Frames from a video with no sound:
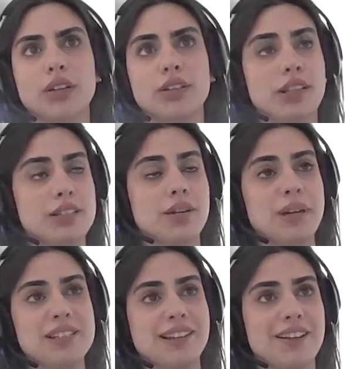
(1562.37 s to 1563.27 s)
That's an
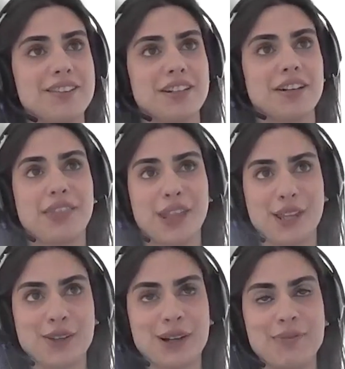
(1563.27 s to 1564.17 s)
amazing answer. Thank
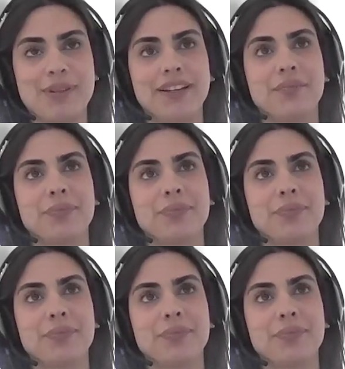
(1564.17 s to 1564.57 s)
you, Jeppe.